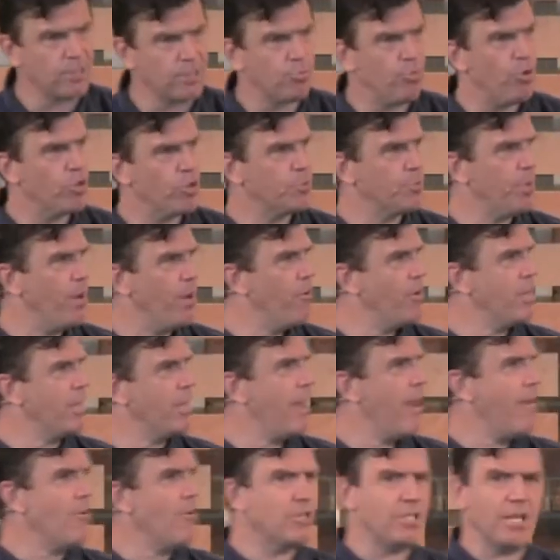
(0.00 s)
Prosperity
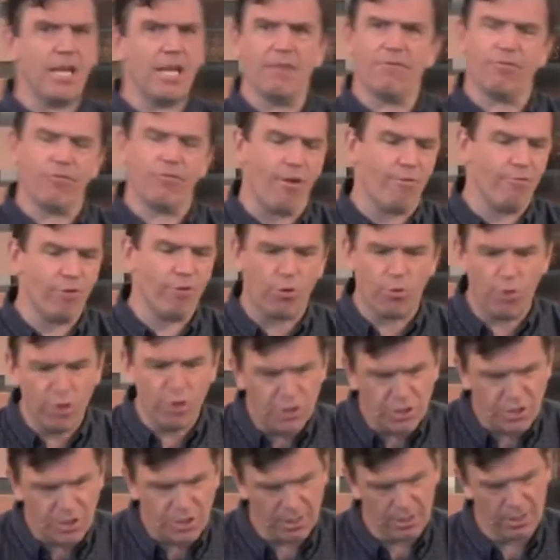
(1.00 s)
guaranteed for every
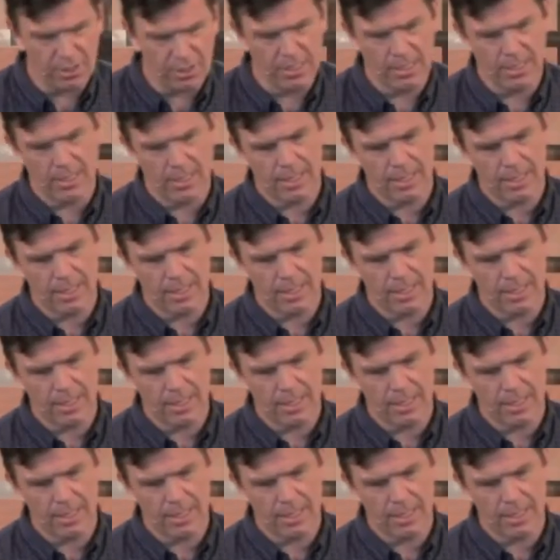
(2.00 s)
Christian.